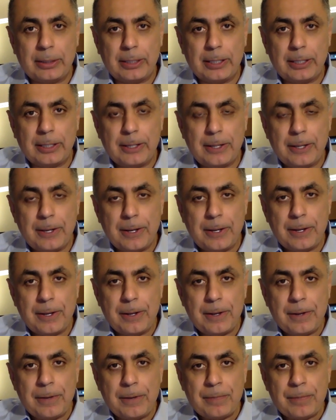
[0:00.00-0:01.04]
it.
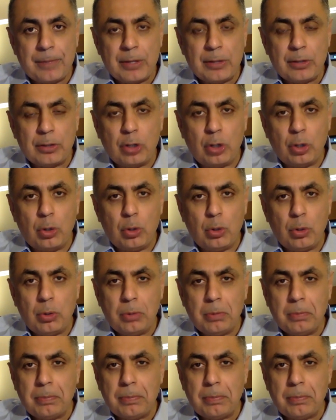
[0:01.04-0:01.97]
So